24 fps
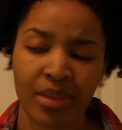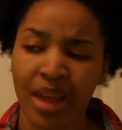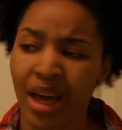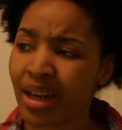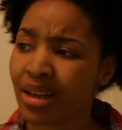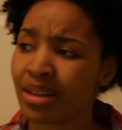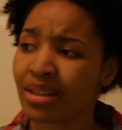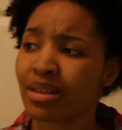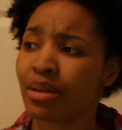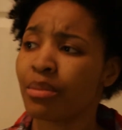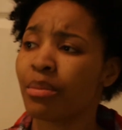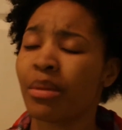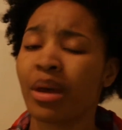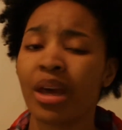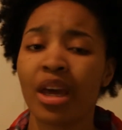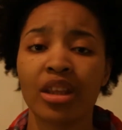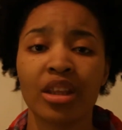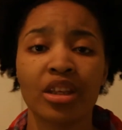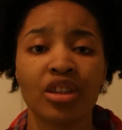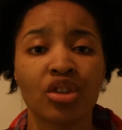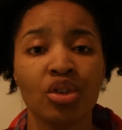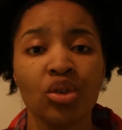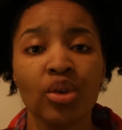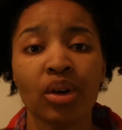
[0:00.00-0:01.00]
That is the man
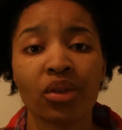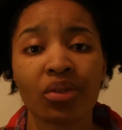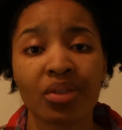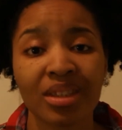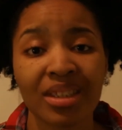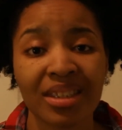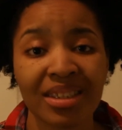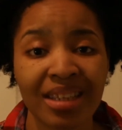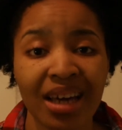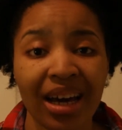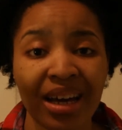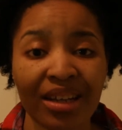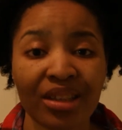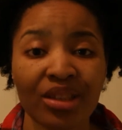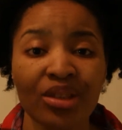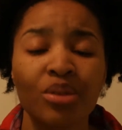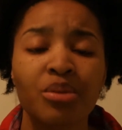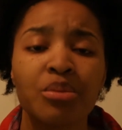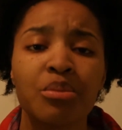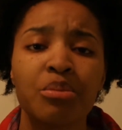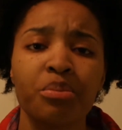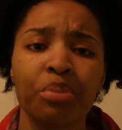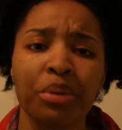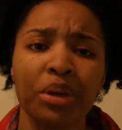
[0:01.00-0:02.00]
that you have decided
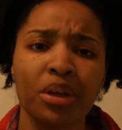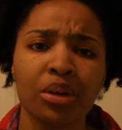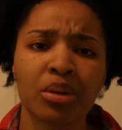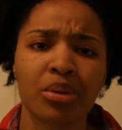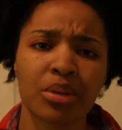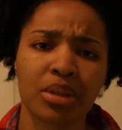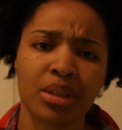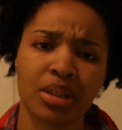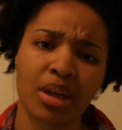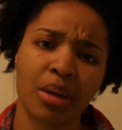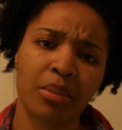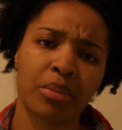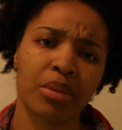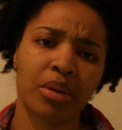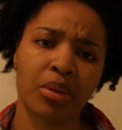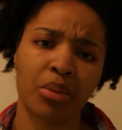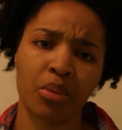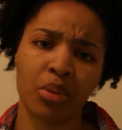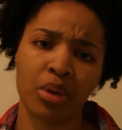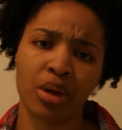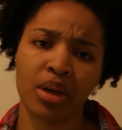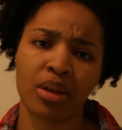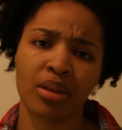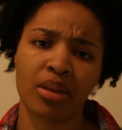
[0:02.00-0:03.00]
to build
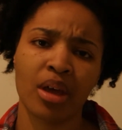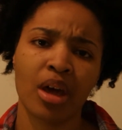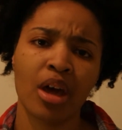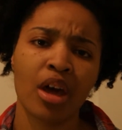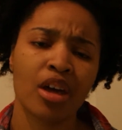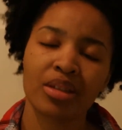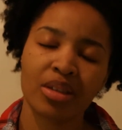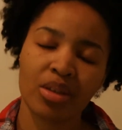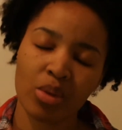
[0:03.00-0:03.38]
something with.